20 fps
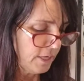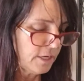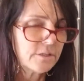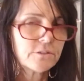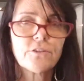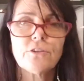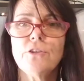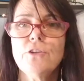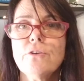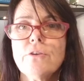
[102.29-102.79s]

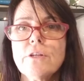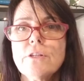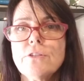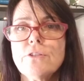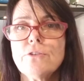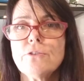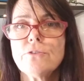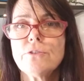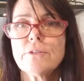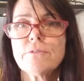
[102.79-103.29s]
So you can
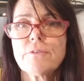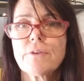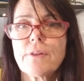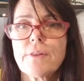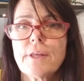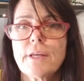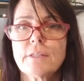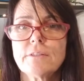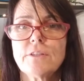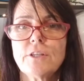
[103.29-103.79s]
do different
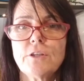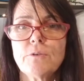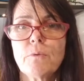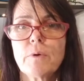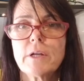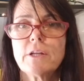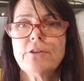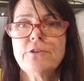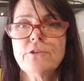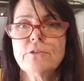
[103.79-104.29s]
things that you
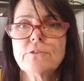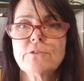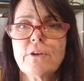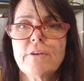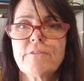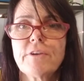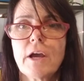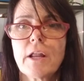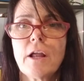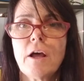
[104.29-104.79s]
want to do. So
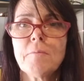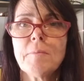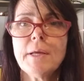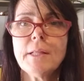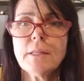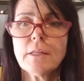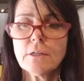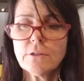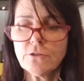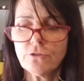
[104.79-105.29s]
I've got all my
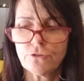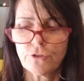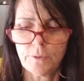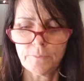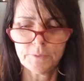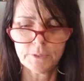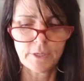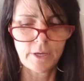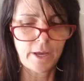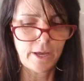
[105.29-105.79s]
little
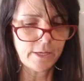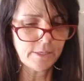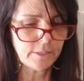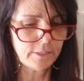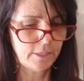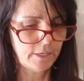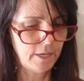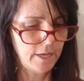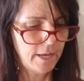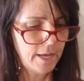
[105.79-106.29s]
strips cut,
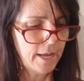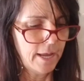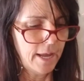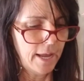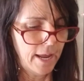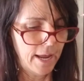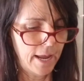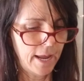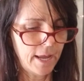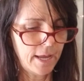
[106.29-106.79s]

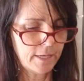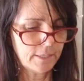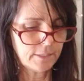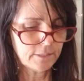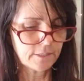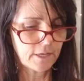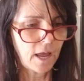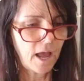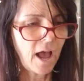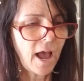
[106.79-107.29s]

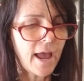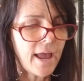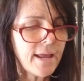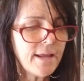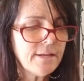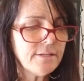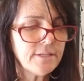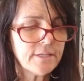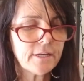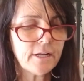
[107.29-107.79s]
and
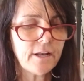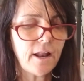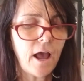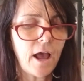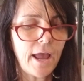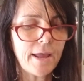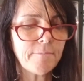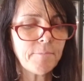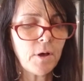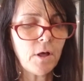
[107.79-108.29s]
I did an
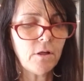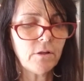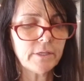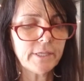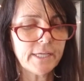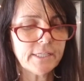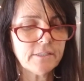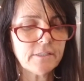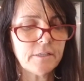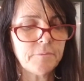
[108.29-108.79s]
eyeball
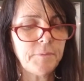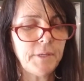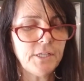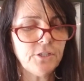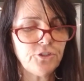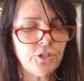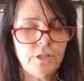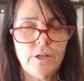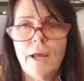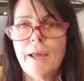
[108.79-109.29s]

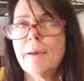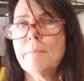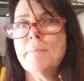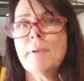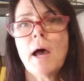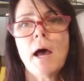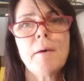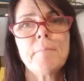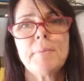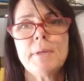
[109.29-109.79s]
guesstimation. I am
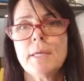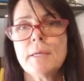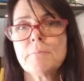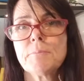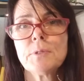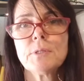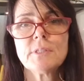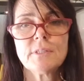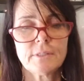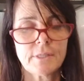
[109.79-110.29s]
not being
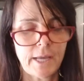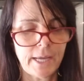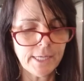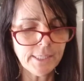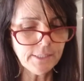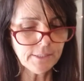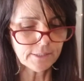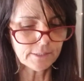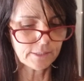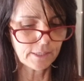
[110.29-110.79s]

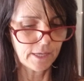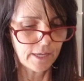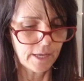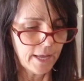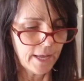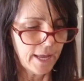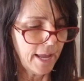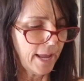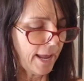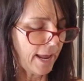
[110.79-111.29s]
precise.
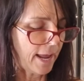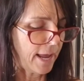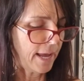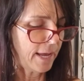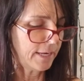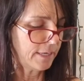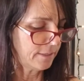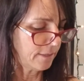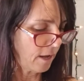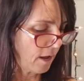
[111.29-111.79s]

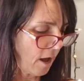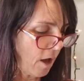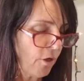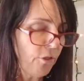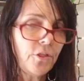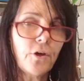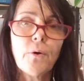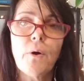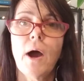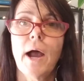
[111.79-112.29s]
And
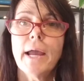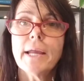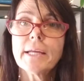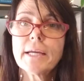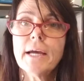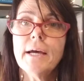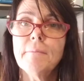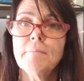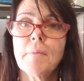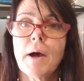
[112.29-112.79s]
although I
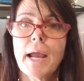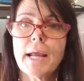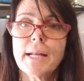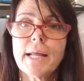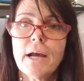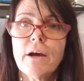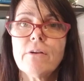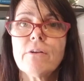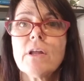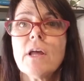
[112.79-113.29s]
cut mine
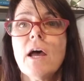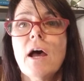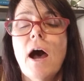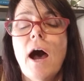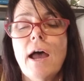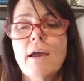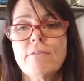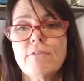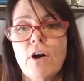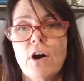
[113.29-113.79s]
out,
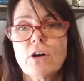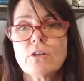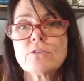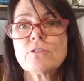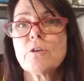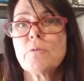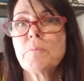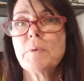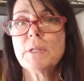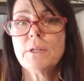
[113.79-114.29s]
I've
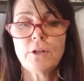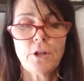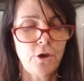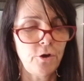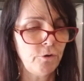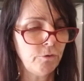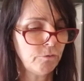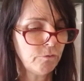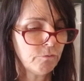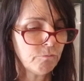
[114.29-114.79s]
also been
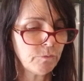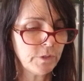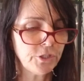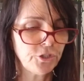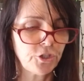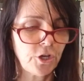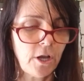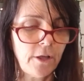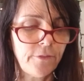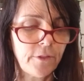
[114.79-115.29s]
known,
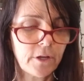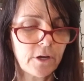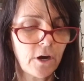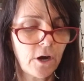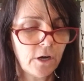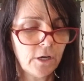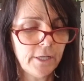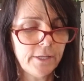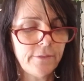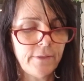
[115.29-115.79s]
which on the
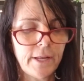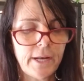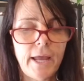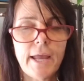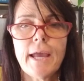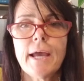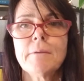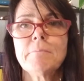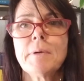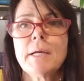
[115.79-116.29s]
garland that I
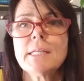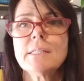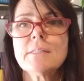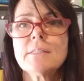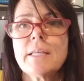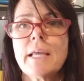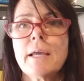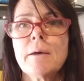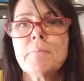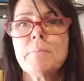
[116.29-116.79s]
had my
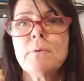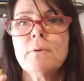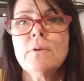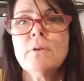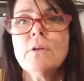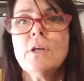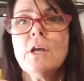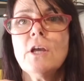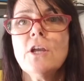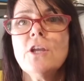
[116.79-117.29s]

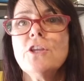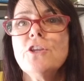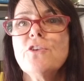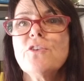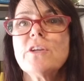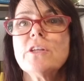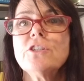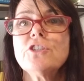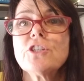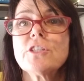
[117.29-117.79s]
sample, you
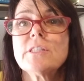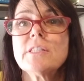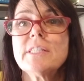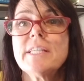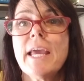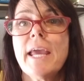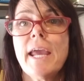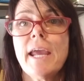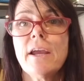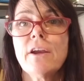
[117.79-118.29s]
can just
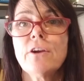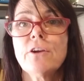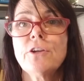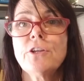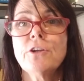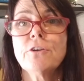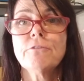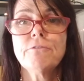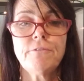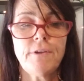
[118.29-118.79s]
tear
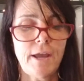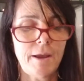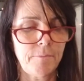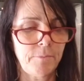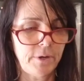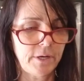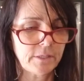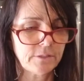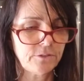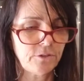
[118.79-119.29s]
your
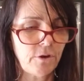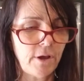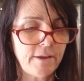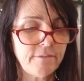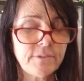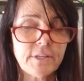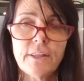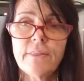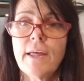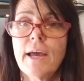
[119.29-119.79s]
fabric. So I've
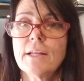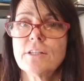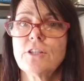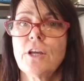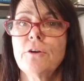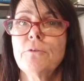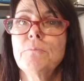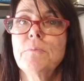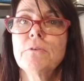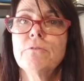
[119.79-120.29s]
done that
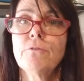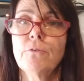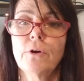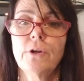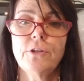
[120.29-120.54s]
too before.